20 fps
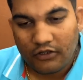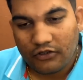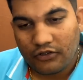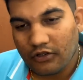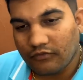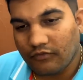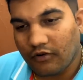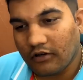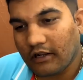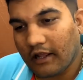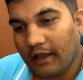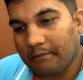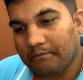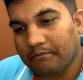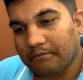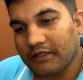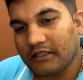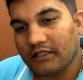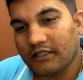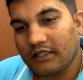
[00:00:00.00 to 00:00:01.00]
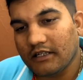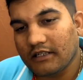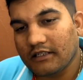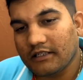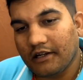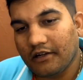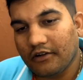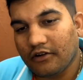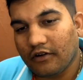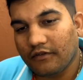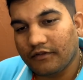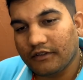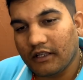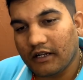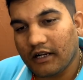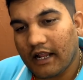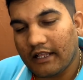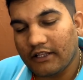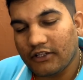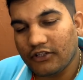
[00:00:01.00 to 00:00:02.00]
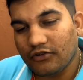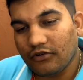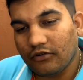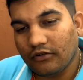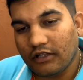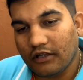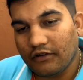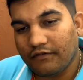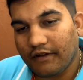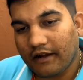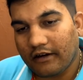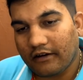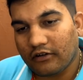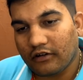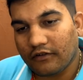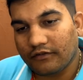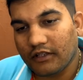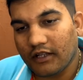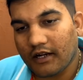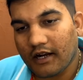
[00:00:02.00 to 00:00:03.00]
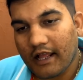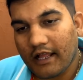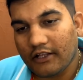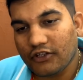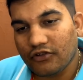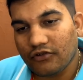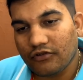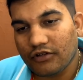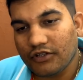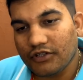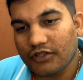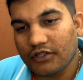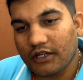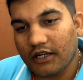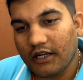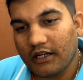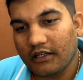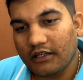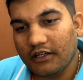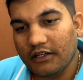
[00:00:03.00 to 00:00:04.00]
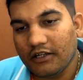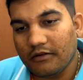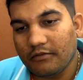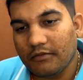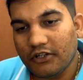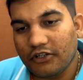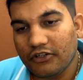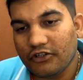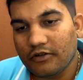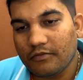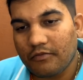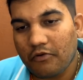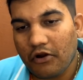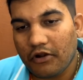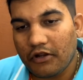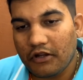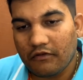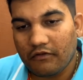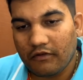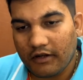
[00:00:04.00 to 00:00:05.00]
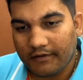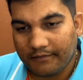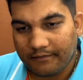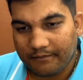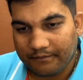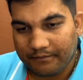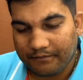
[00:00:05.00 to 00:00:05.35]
So what happens? The result of the Rajyog, the effect of the Rajyog is greatly diminished, point one.